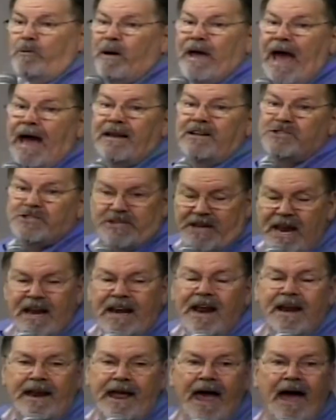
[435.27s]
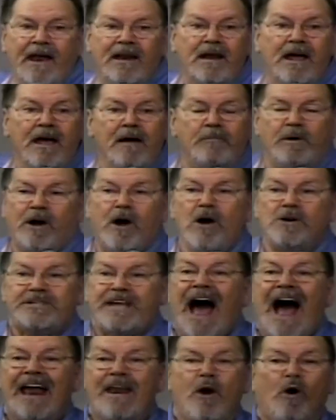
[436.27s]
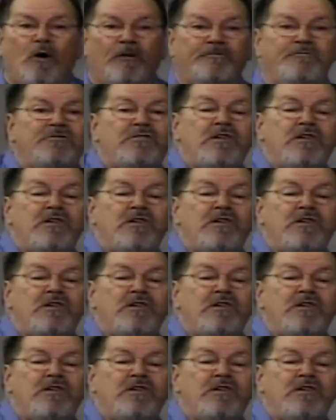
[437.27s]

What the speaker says: we hadn't seen it yet, because I know of